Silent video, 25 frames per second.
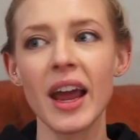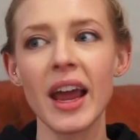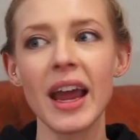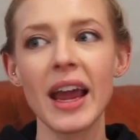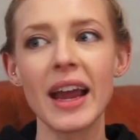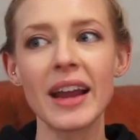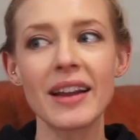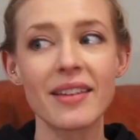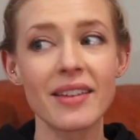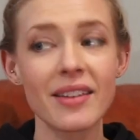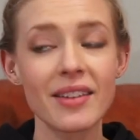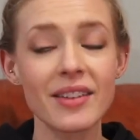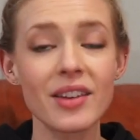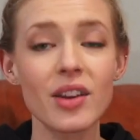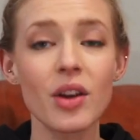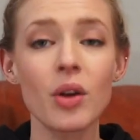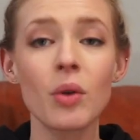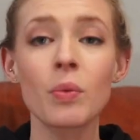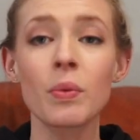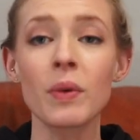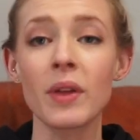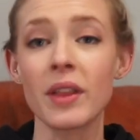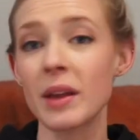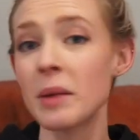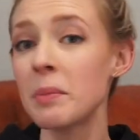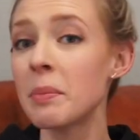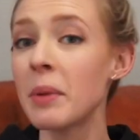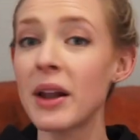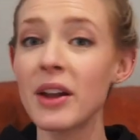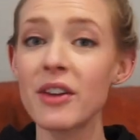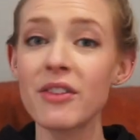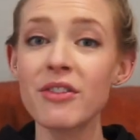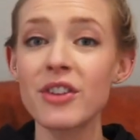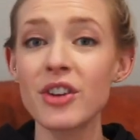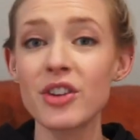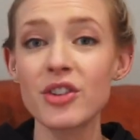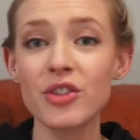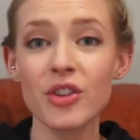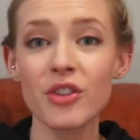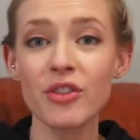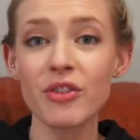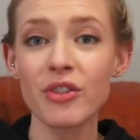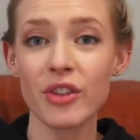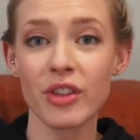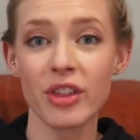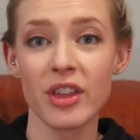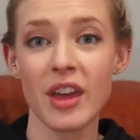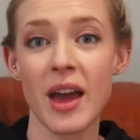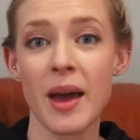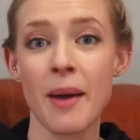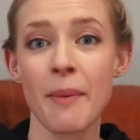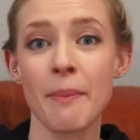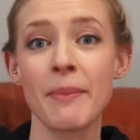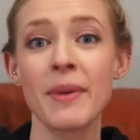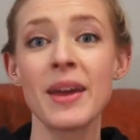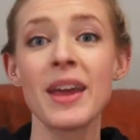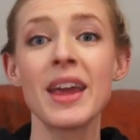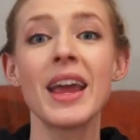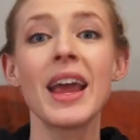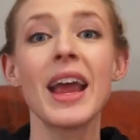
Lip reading: It's still really beneficial for them